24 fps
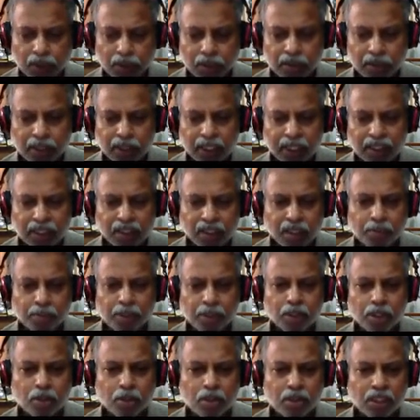Then
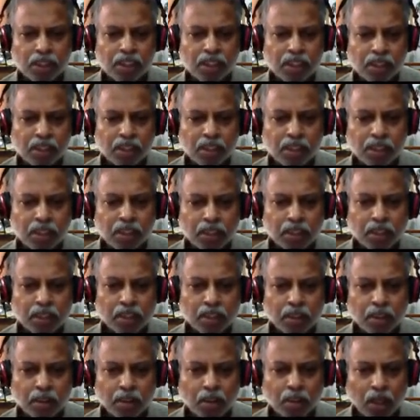coming to the
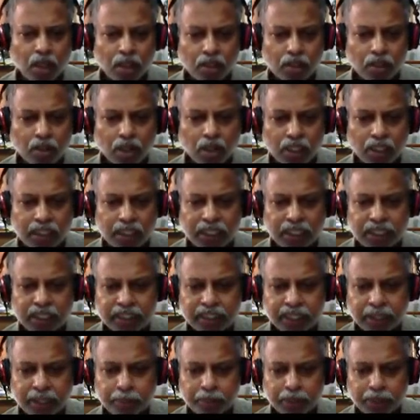non-contact
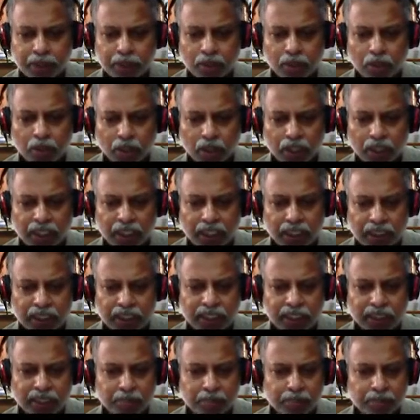type and contact
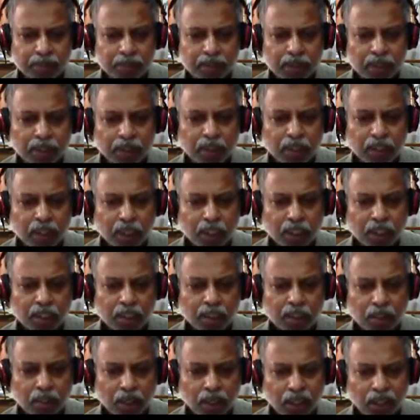type,
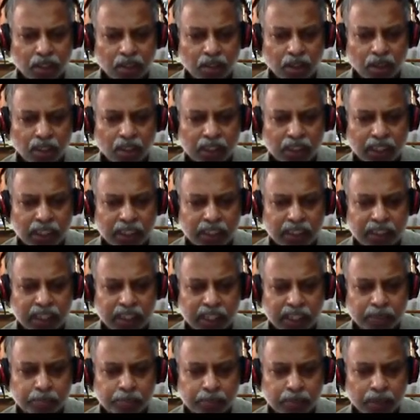under non-contact
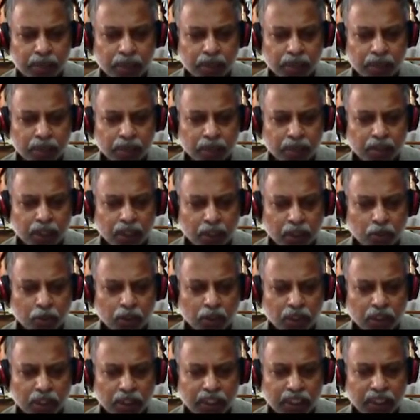type, we are
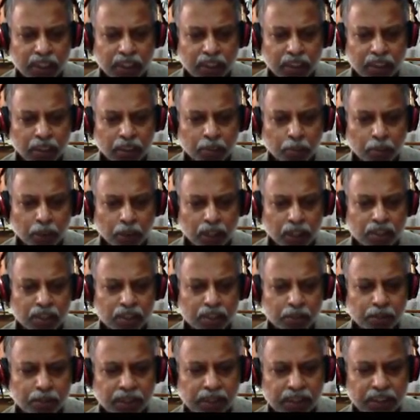going to get
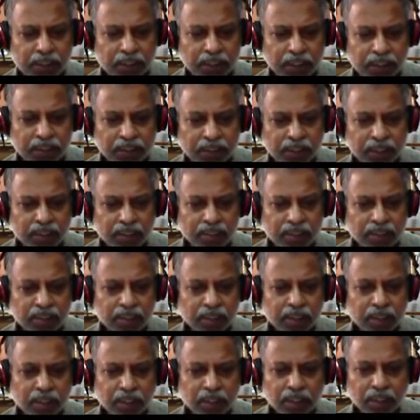proximity sensors,
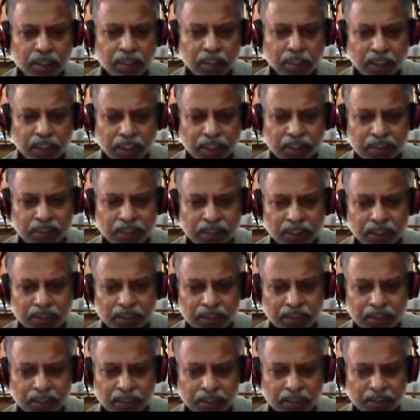range
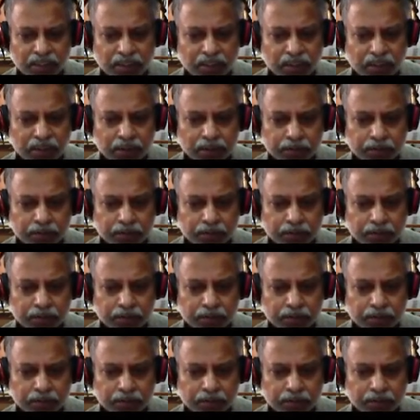sensors,